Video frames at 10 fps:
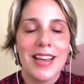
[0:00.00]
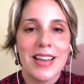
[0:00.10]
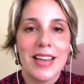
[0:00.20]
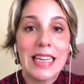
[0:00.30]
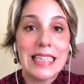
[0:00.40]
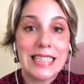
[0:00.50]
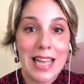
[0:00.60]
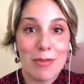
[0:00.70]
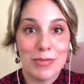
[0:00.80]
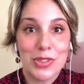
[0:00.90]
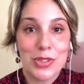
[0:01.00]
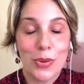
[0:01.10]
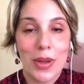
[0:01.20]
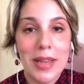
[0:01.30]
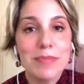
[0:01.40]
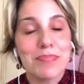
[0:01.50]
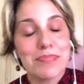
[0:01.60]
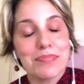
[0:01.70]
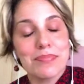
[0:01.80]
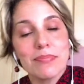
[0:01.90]
exams. Okay,
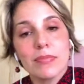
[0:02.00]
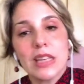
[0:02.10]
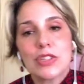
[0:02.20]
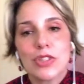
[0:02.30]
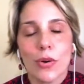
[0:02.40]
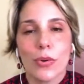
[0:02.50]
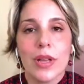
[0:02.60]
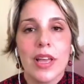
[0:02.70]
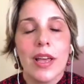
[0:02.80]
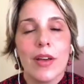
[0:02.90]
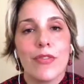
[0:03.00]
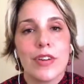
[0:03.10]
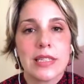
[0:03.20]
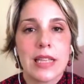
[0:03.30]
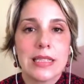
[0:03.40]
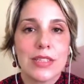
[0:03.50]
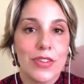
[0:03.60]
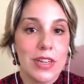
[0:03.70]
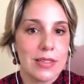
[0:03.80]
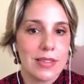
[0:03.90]
so first things
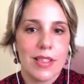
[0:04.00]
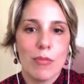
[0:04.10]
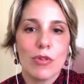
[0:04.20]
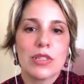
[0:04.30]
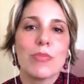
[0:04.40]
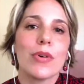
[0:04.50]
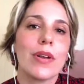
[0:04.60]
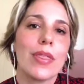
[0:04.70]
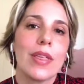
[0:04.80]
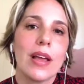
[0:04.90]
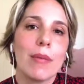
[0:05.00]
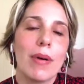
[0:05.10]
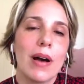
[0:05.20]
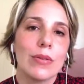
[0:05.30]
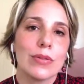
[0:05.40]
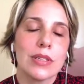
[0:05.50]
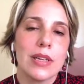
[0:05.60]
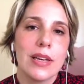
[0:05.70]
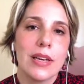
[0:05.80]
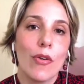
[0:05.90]
first, the most important thing about
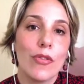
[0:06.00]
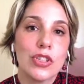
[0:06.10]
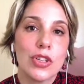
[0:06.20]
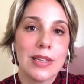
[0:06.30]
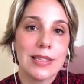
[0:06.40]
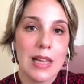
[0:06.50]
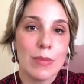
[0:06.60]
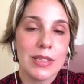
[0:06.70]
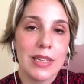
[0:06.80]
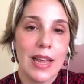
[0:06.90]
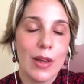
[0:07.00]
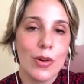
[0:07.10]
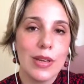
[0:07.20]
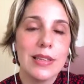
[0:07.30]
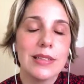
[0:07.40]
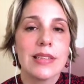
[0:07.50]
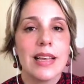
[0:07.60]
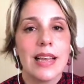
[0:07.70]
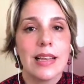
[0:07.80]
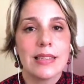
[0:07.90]
official exams in EOIs
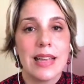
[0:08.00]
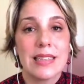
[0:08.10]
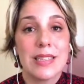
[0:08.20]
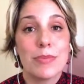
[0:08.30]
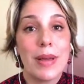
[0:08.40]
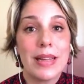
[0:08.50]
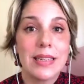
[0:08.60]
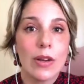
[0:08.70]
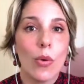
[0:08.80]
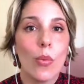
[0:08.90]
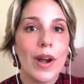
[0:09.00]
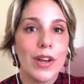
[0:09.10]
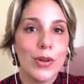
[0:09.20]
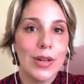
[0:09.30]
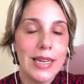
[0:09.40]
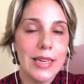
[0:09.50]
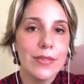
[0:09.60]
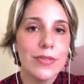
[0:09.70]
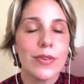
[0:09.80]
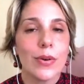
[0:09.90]
is that depending on where you
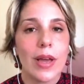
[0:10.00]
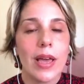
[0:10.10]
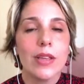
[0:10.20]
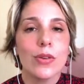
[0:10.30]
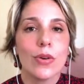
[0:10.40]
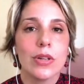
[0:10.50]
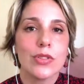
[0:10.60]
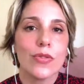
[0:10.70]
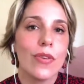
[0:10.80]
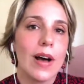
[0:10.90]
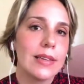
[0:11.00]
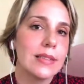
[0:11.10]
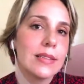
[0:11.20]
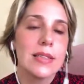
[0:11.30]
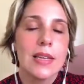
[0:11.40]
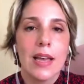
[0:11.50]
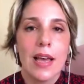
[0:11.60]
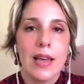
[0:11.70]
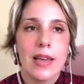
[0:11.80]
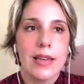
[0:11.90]
live, okay, you're going to find
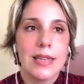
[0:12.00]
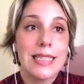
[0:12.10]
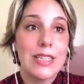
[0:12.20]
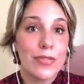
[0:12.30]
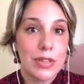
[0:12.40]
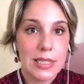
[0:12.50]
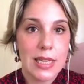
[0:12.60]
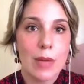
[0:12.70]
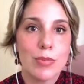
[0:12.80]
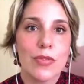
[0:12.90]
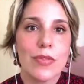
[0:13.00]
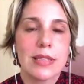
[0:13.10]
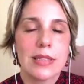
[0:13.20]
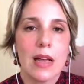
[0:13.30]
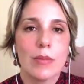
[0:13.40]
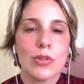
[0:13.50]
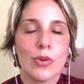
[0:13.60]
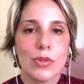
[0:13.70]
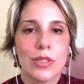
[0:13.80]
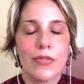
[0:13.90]
different types of exams
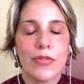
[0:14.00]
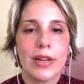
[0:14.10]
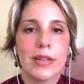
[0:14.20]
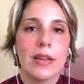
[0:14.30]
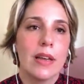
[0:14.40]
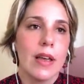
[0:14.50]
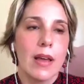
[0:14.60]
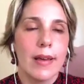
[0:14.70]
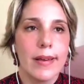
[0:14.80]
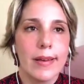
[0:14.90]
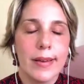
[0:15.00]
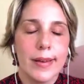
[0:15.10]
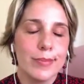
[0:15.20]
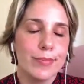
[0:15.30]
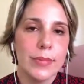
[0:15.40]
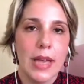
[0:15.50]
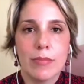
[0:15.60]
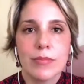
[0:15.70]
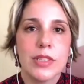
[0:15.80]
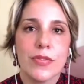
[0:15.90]
or different
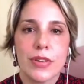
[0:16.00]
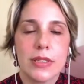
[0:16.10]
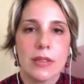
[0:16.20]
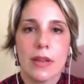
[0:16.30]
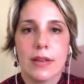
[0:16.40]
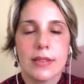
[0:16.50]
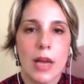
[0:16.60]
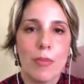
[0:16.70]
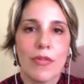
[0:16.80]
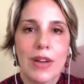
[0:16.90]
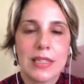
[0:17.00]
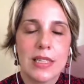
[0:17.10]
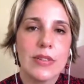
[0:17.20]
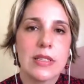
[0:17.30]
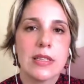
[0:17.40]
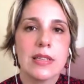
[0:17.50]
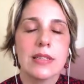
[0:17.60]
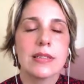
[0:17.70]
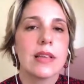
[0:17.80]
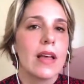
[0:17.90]
type of
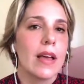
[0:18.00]
activities.